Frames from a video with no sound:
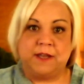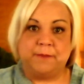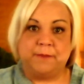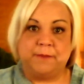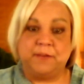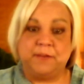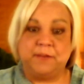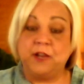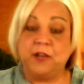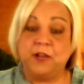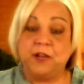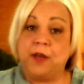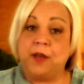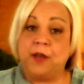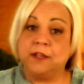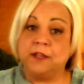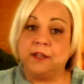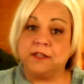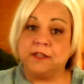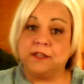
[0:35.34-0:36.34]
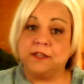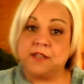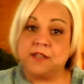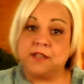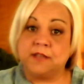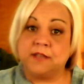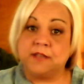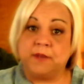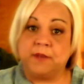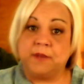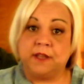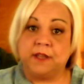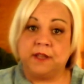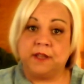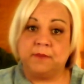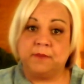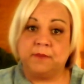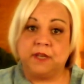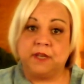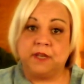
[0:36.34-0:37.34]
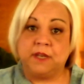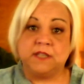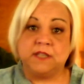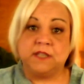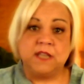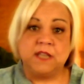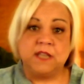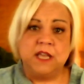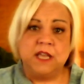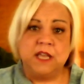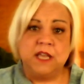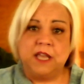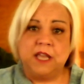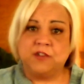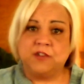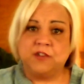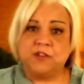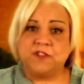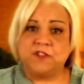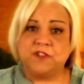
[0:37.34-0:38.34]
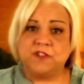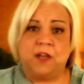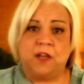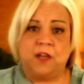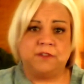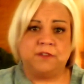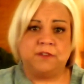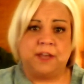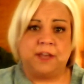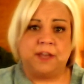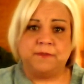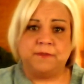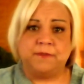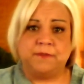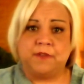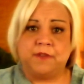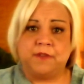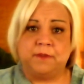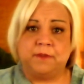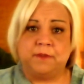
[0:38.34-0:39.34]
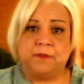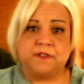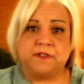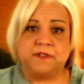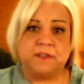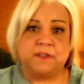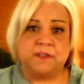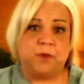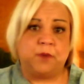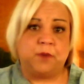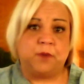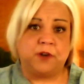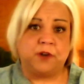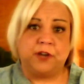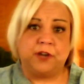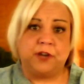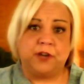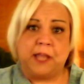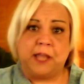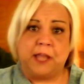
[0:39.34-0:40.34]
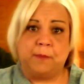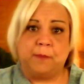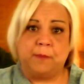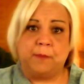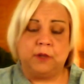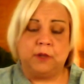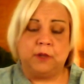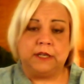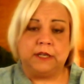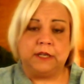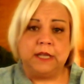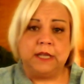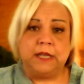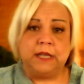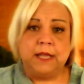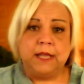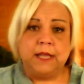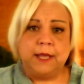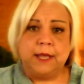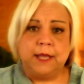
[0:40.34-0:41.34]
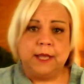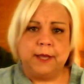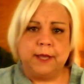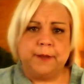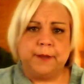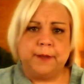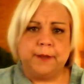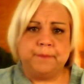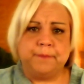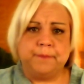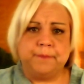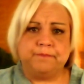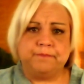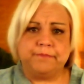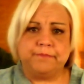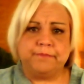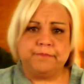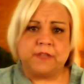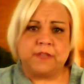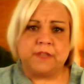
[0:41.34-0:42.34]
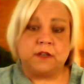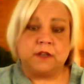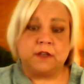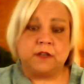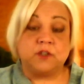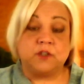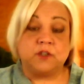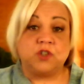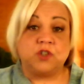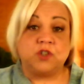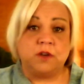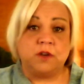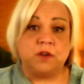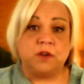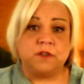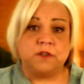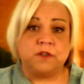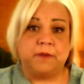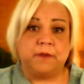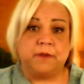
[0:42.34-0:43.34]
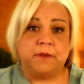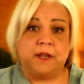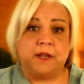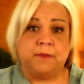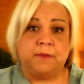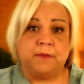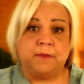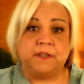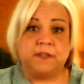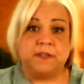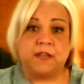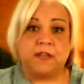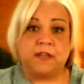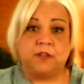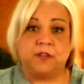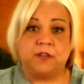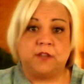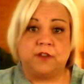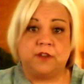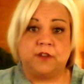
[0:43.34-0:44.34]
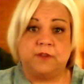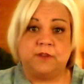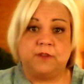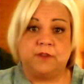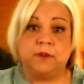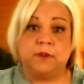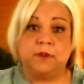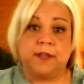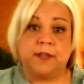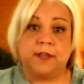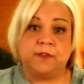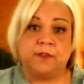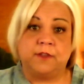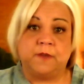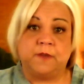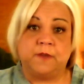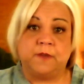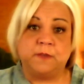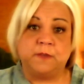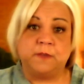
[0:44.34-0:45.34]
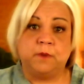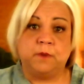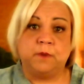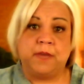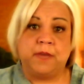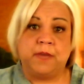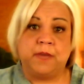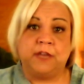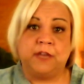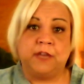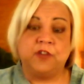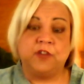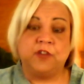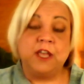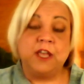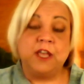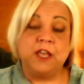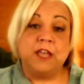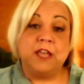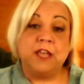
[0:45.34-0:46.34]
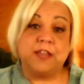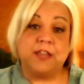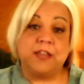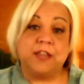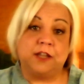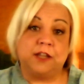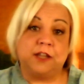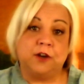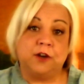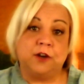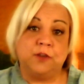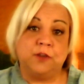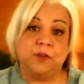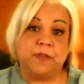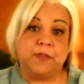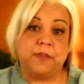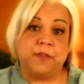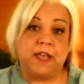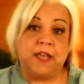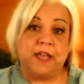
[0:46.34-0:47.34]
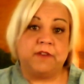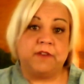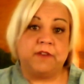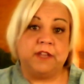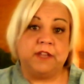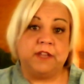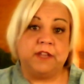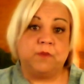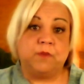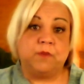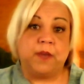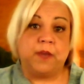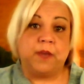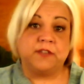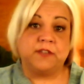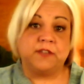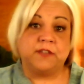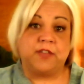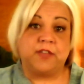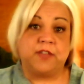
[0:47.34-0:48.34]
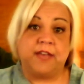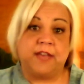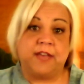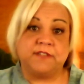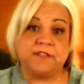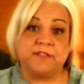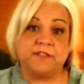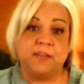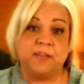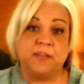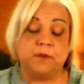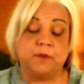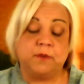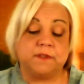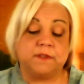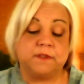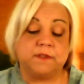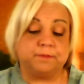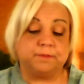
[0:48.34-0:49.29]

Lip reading: You need to go out and look at these cosmetic companies and just all types of companies. Like I said, Procter and Gamble, and there are so many companies out there that if you like their Facebook page, they alert you when they have any giveaways or they have samples